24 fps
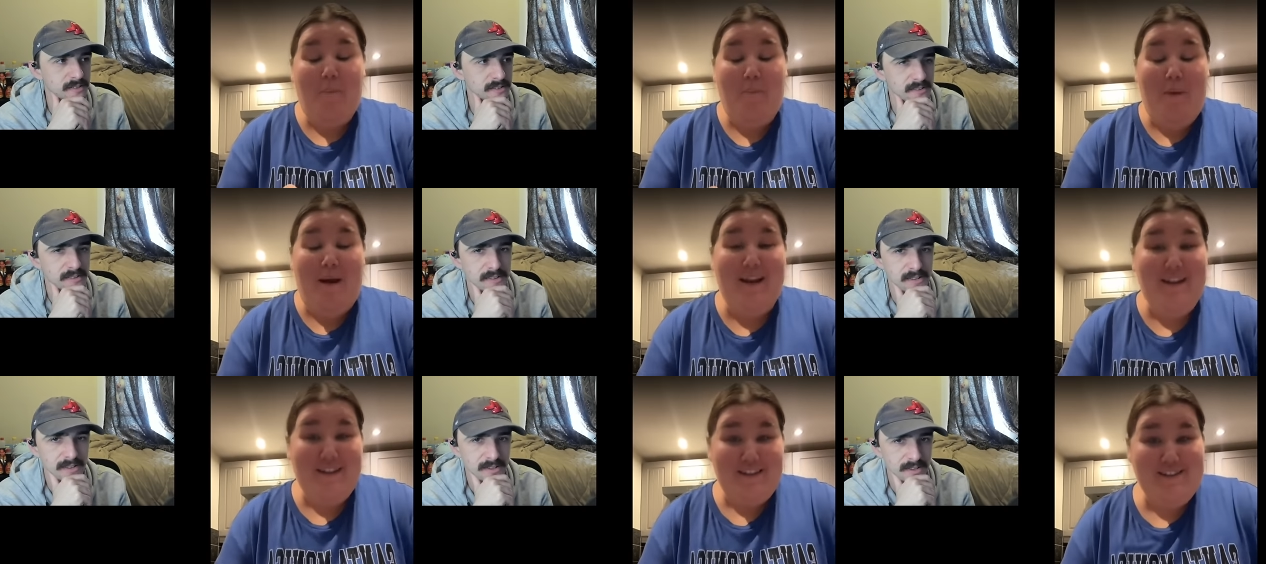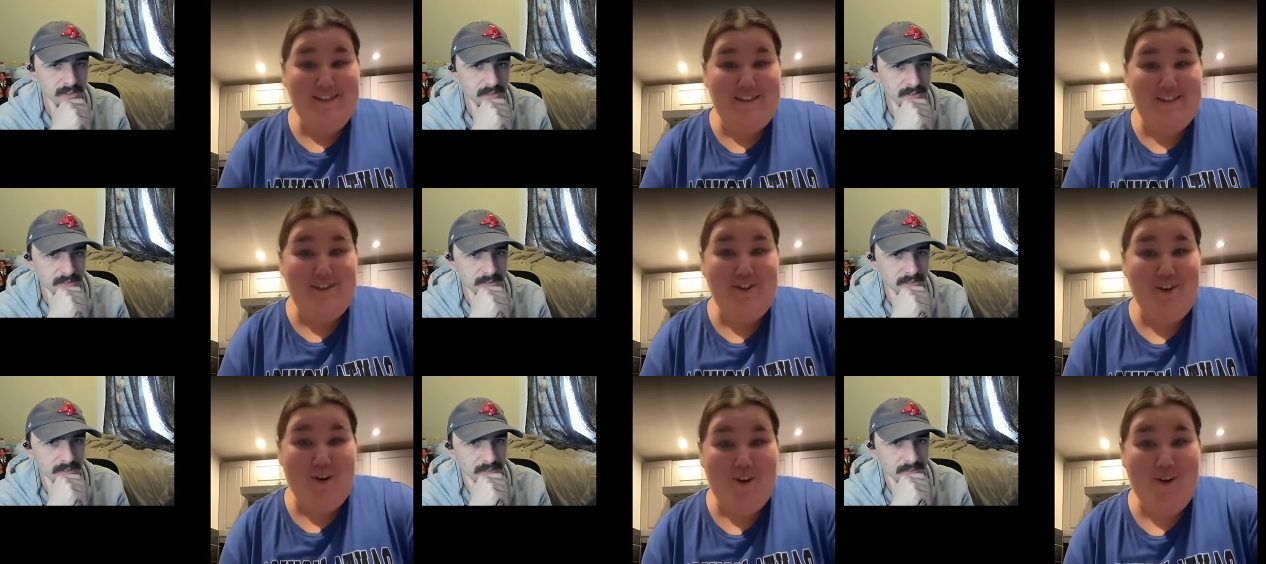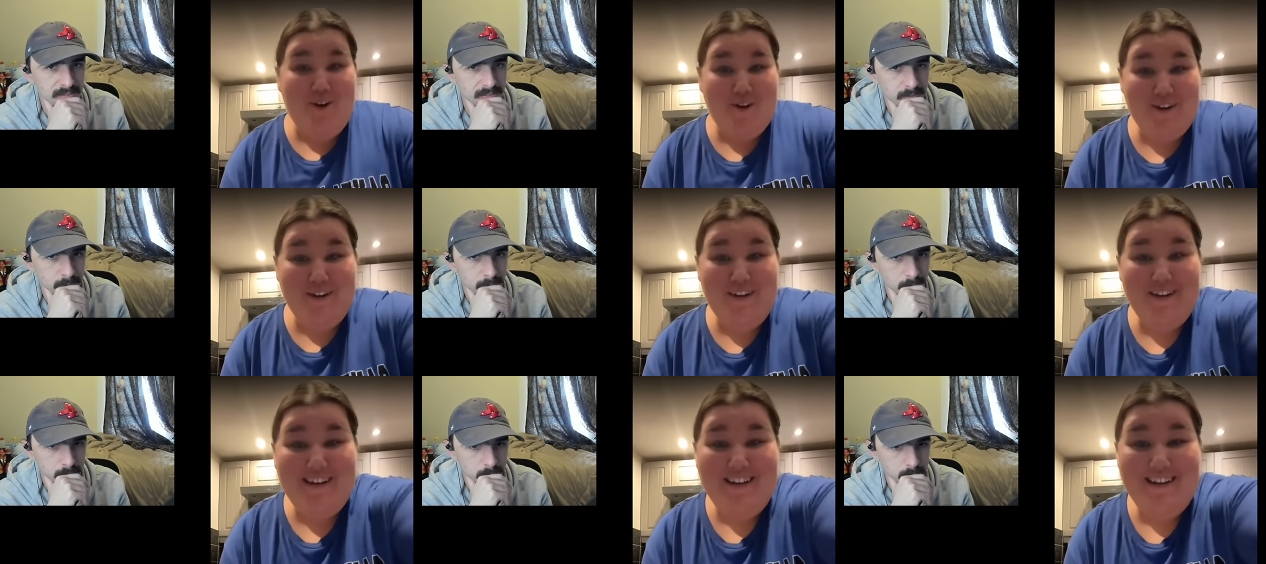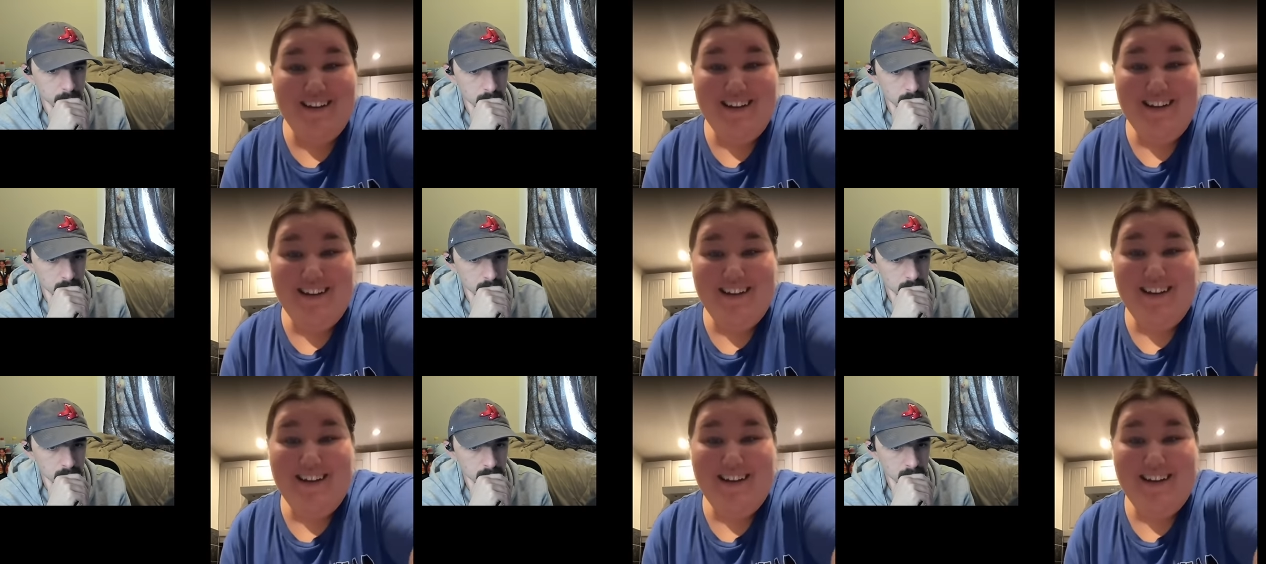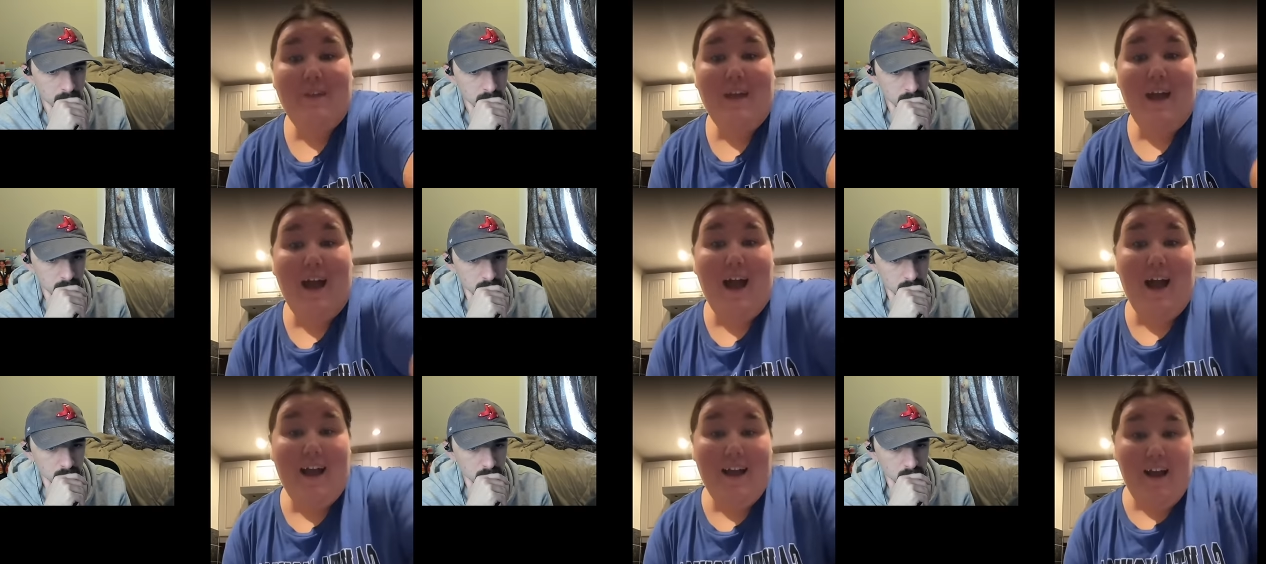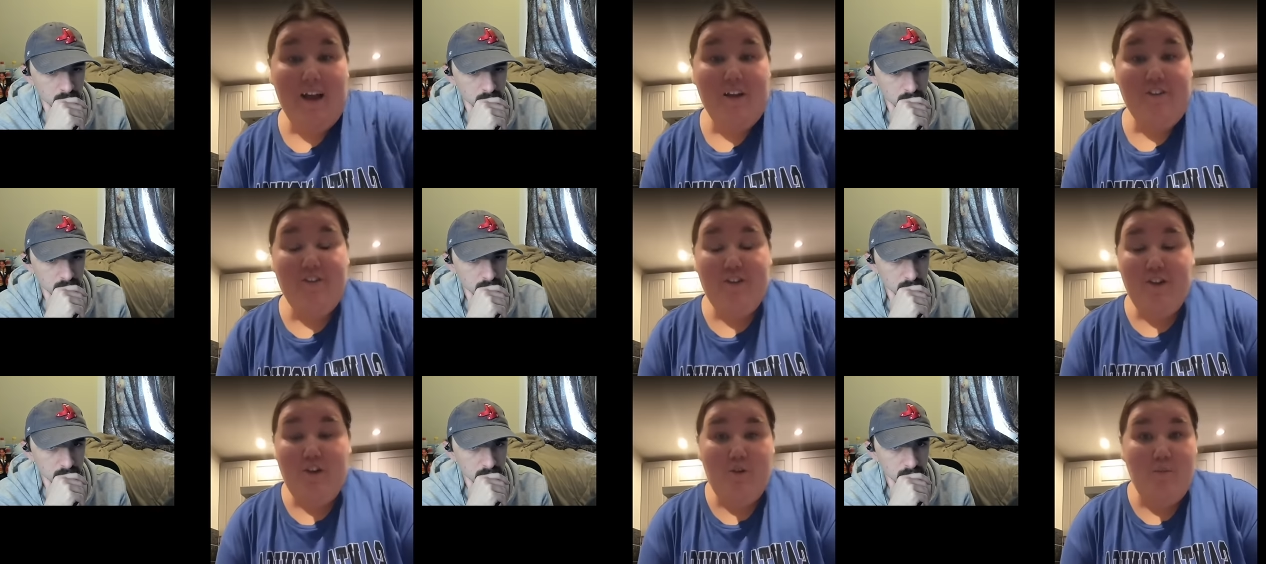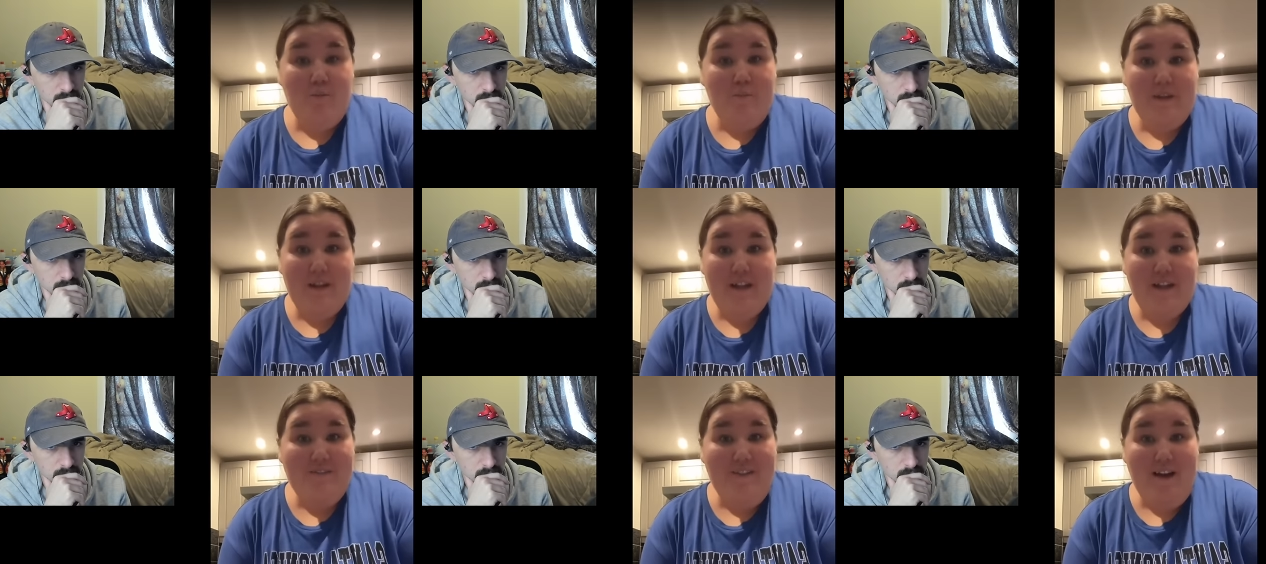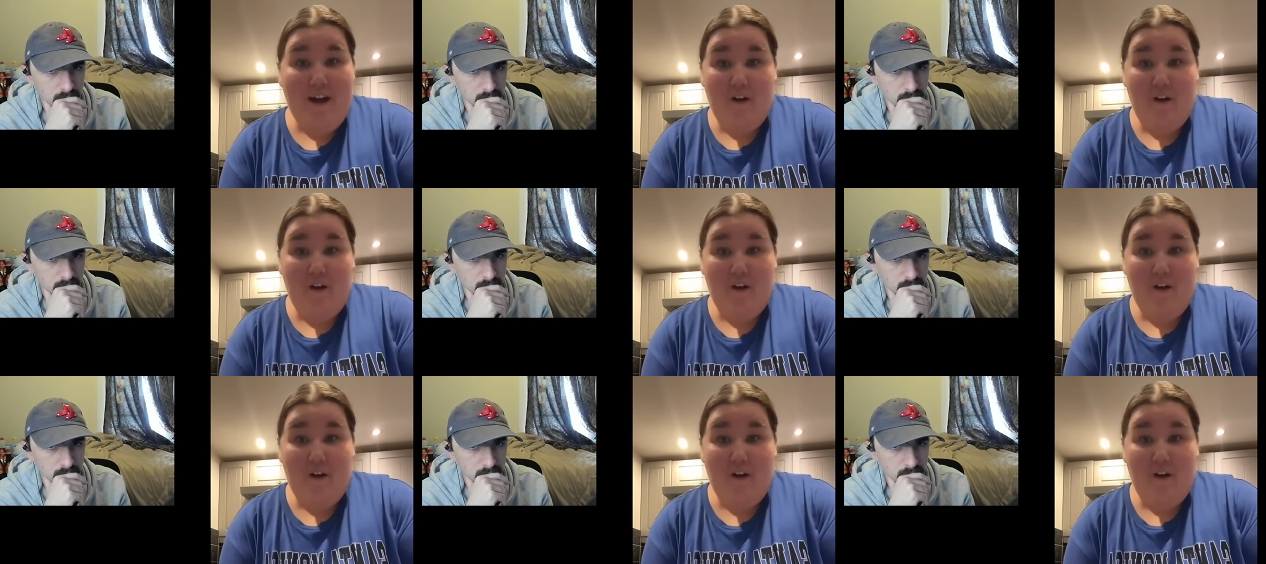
Speaker 1: When it's done. I actually couldn't believe how